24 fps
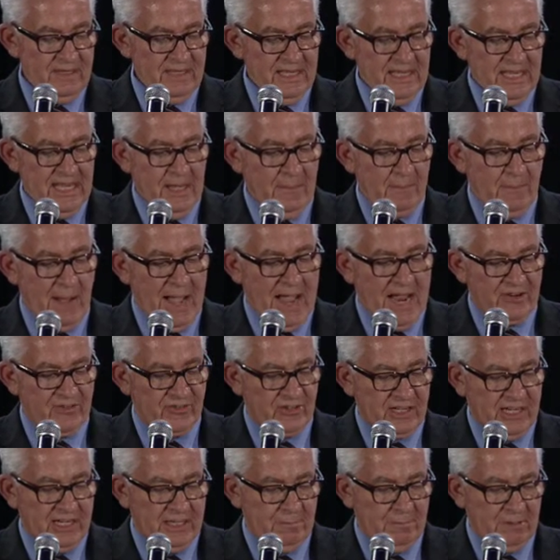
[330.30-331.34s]
He
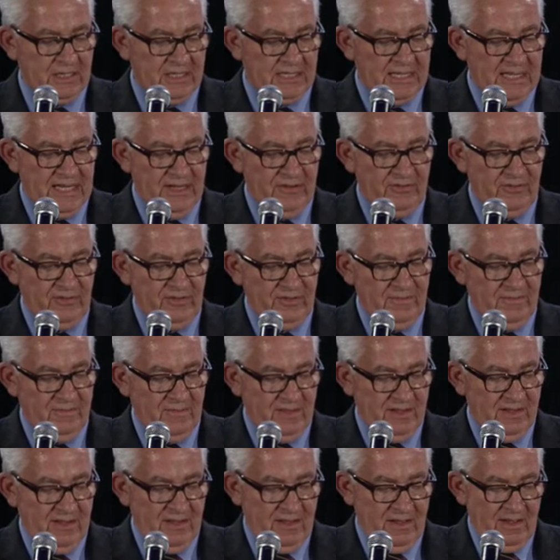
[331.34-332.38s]
passionately believes
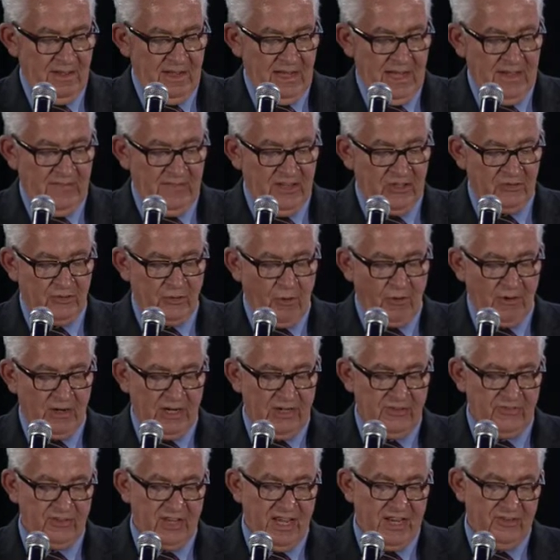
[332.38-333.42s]
in this
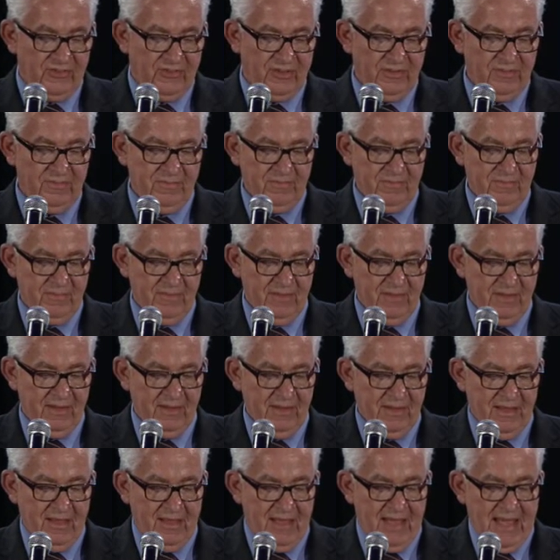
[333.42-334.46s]
organization
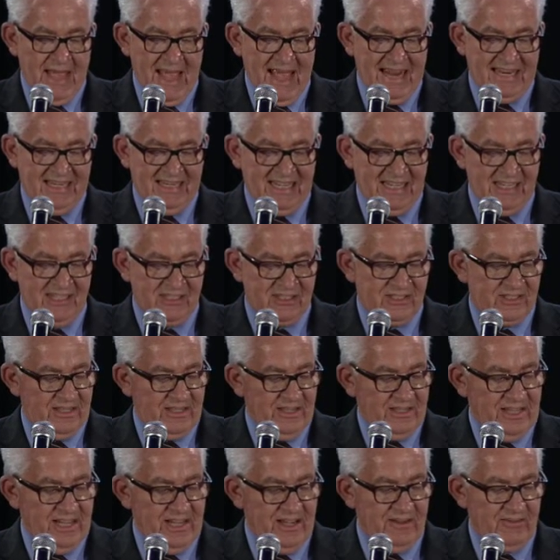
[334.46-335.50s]
and does
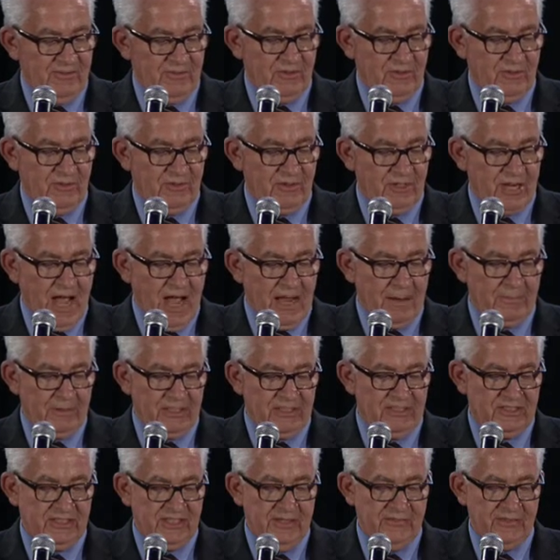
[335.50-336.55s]
give
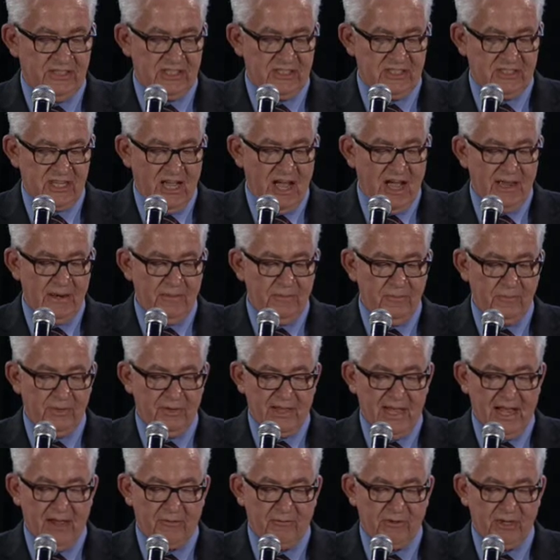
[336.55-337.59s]
timelessly his time
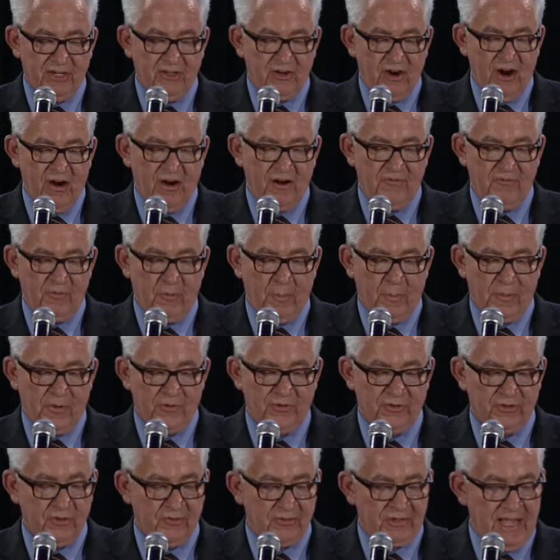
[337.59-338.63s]
without regard for
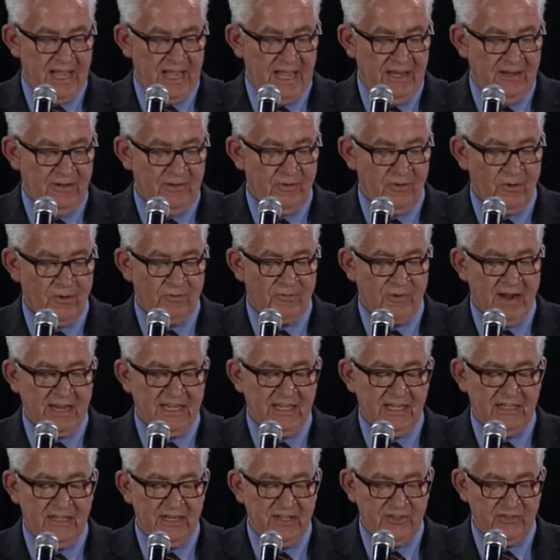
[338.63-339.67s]
personal gain or
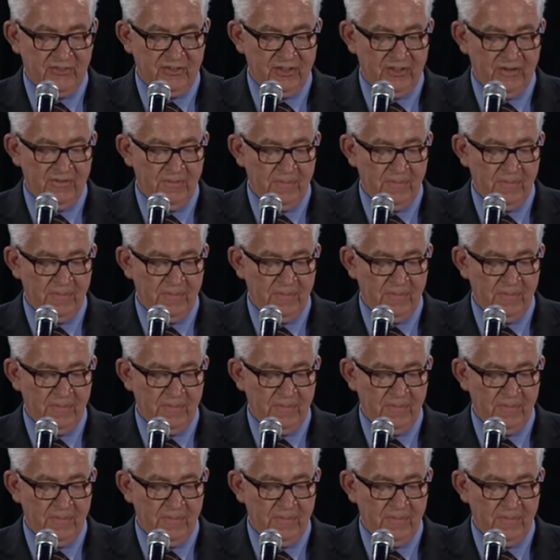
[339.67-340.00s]
recognition.